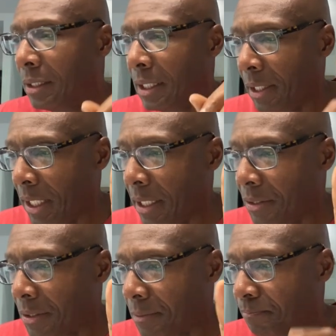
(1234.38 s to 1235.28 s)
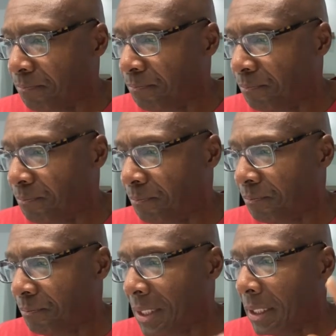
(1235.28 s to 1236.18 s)
Here it is.
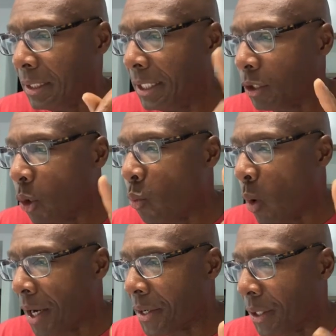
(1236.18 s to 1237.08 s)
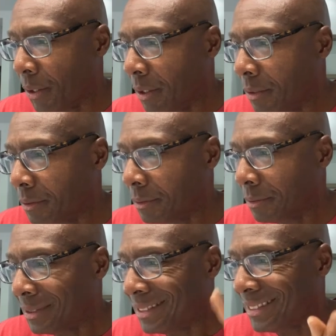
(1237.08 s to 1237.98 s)
Little wonder
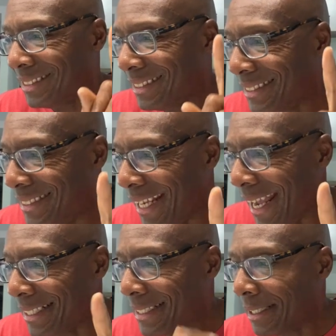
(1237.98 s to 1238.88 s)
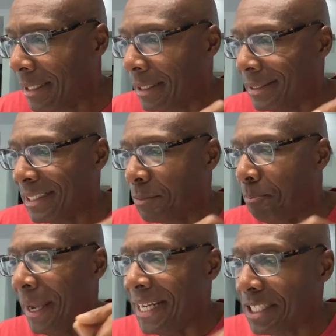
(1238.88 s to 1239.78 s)
debt
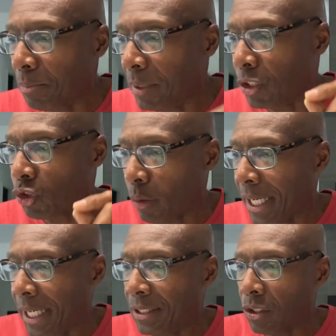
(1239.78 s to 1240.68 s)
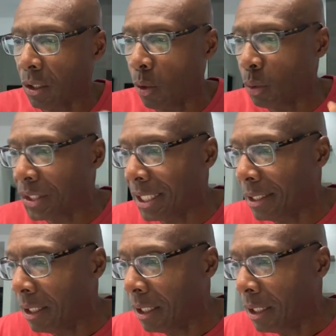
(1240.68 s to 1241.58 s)
displacement trades
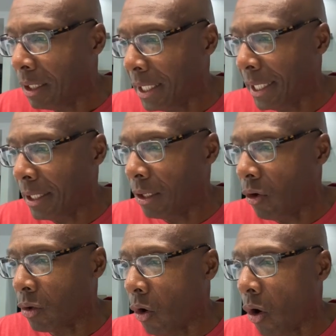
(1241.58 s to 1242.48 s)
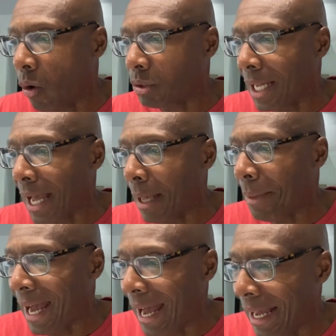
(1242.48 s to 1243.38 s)
closing in on all-time
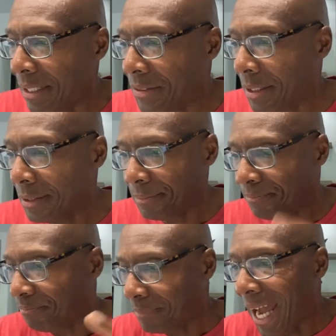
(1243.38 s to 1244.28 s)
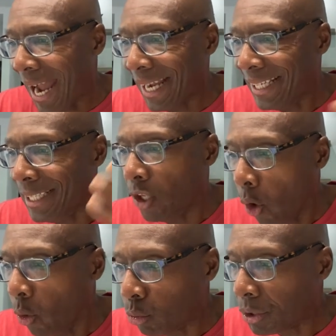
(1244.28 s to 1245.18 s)
highs, i.e.
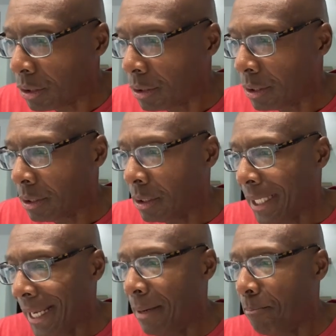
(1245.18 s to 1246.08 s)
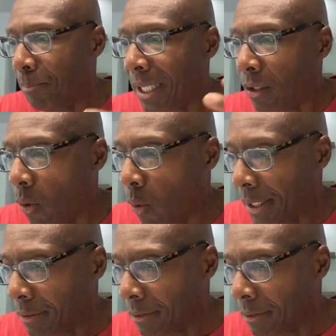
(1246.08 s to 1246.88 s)
gold and Bitcoin.